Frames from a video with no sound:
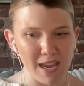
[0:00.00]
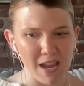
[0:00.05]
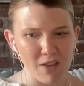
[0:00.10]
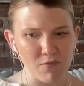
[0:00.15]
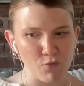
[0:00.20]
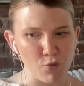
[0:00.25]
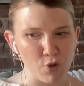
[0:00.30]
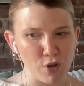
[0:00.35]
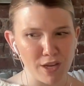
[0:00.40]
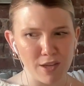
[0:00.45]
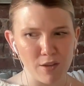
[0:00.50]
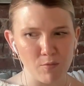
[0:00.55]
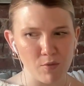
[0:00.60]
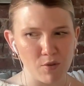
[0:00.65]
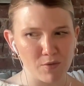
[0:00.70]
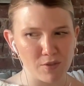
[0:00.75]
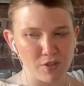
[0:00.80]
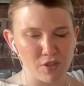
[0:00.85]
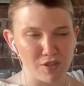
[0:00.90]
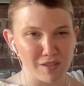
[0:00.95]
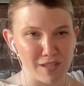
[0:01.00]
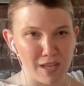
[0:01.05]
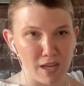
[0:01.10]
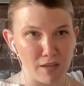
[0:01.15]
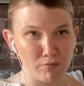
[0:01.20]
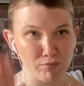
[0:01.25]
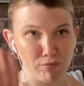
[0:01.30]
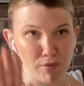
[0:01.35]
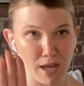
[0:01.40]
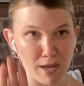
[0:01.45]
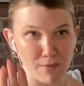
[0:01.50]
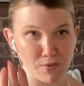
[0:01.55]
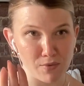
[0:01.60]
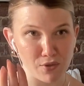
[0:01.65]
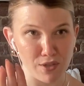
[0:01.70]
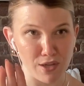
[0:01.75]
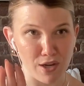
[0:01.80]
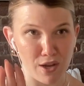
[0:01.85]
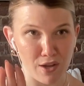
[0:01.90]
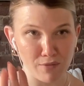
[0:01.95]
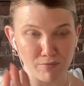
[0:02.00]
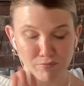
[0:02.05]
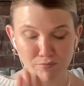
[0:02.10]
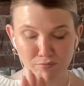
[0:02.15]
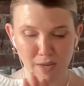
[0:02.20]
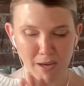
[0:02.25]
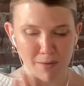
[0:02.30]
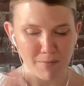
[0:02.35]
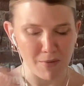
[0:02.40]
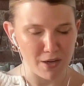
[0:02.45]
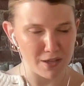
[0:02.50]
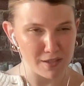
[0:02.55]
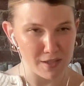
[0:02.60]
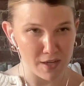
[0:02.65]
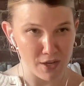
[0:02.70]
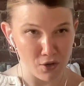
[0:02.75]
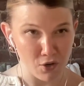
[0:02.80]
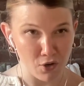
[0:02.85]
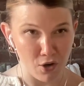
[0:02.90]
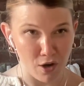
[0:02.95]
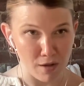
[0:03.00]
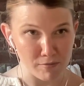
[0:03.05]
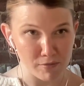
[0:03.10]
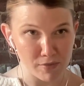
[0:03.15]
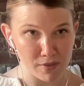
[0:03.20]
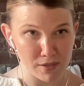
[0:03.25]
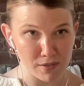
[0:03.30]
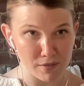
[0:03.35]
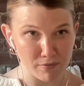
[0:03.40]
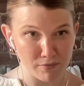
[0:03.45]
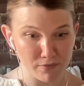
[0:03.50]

And Brie Gilmore was just like, absolutely not. I'm not going to take your crumbs.